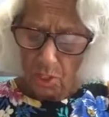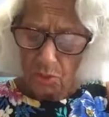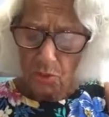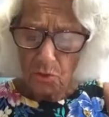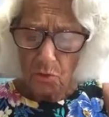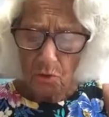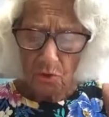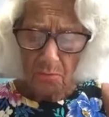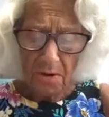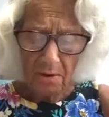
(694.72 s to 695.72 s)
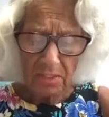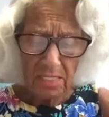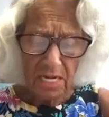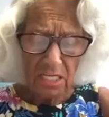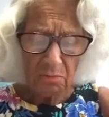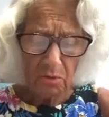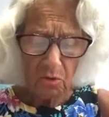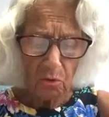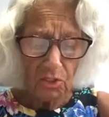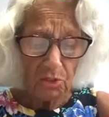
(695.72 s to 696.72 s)
Do you owe your parents anything
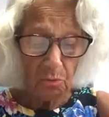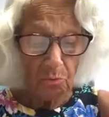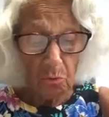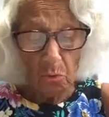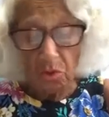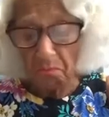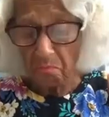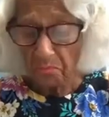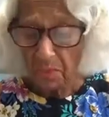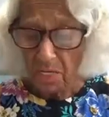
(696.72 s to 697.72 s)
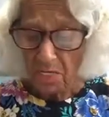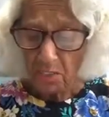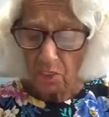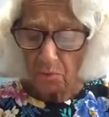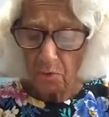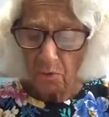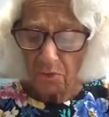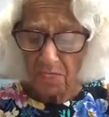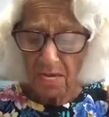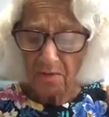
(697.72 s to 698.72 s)
because you were born? Does
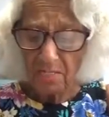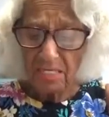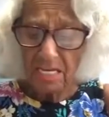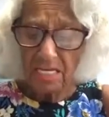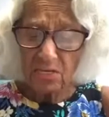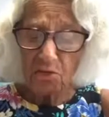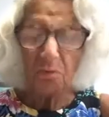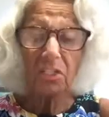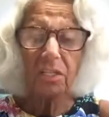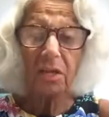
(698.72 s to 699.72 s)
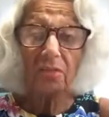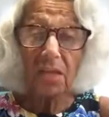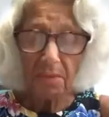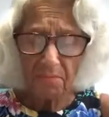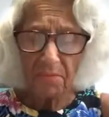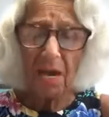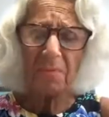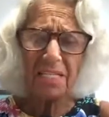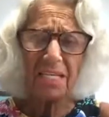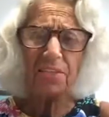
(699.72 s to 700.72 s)
birth guarantee that you must love them? I
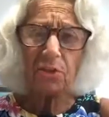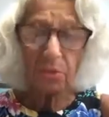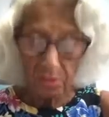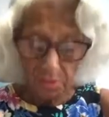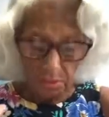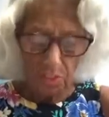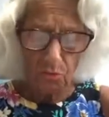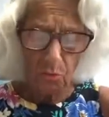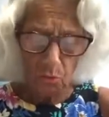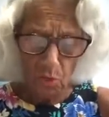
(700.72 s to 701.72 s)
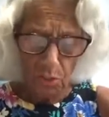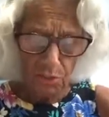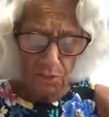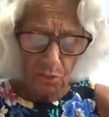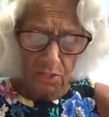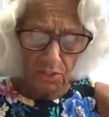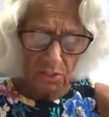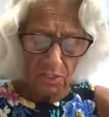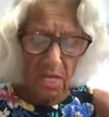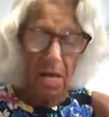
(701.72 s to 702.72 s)
mean, these are really good
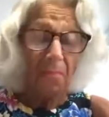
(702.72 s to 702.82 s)
questions.